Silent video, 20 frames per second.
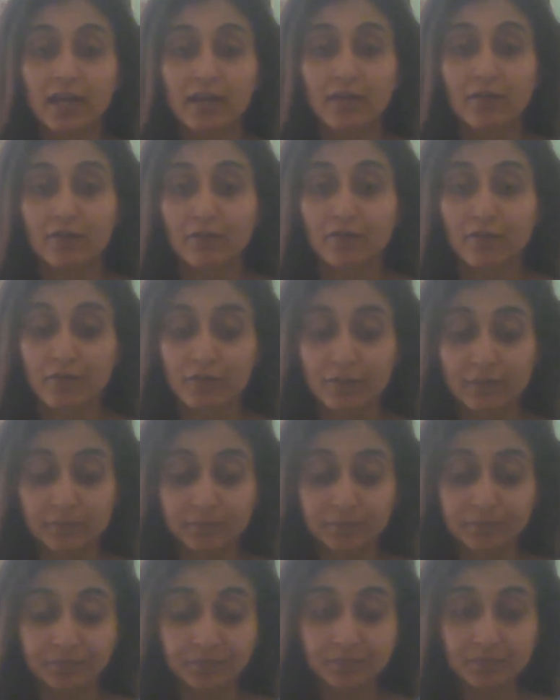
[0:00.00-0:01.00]
If
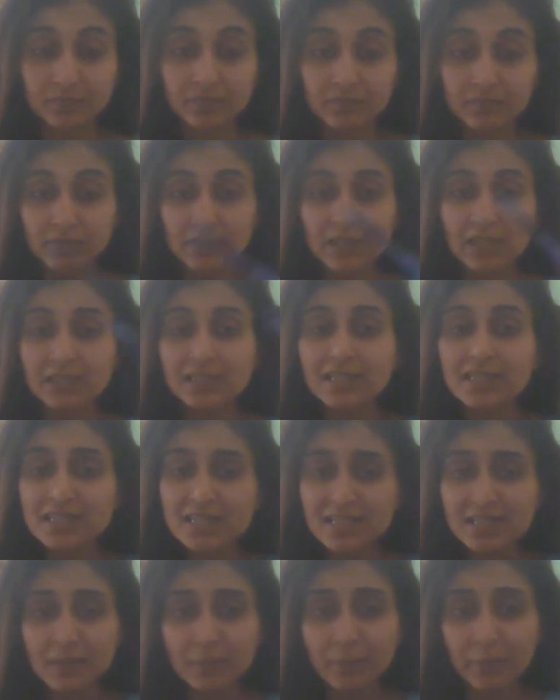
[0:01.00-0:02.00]

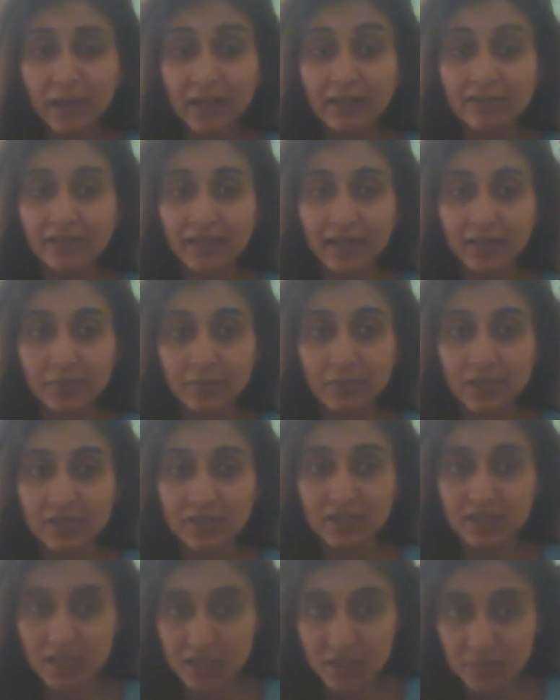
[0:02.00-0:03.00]
this is a pen, that
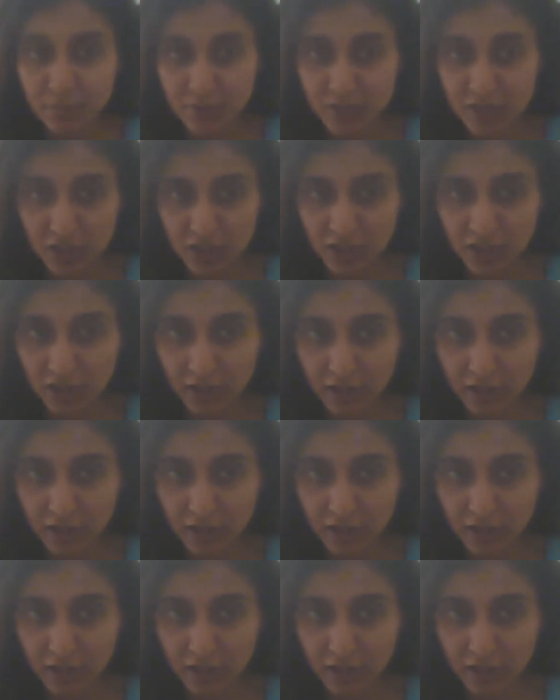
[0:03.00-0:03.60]
means this particular